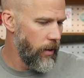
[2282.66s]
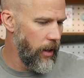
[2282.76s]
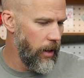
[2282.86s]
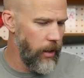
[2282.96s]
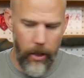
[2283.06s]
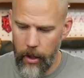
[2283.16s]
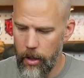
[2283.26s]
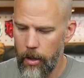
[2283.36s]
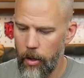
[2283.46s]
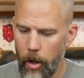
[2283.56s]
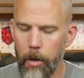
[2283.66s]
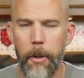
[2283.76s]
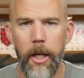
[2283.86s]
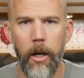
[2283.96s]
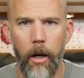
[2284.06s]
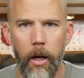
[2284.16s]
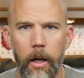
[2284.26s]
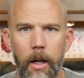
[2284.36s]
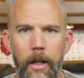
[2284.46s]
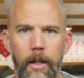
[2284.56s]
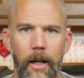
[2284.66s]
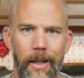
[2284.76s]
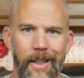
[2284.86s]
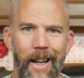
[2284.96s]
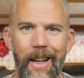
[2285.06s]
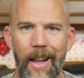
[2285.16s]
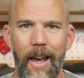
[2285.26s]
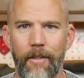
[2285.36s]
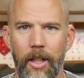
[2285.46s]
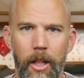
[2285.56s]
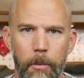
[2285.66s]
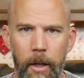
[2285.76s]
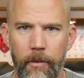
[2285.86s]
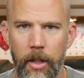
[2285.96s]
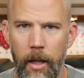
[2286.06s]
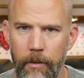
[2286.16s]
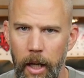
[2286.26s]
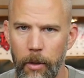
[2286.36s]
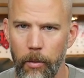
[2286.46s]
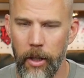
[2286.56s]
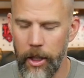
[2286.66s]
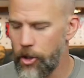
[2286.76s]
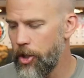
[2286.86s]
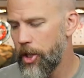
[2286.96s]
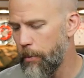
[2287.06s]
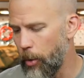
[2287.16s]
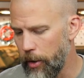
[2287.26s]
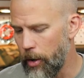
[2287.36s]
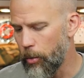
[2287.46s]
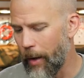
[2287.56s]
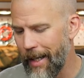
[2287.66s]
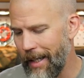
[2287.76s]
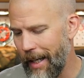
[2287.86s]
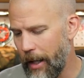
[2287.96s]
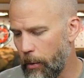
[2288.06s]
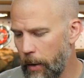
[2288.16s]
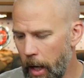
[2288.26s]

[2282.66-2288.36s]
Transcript: the R P R, I kind of have a little bit of a love-hate relationship with it right now.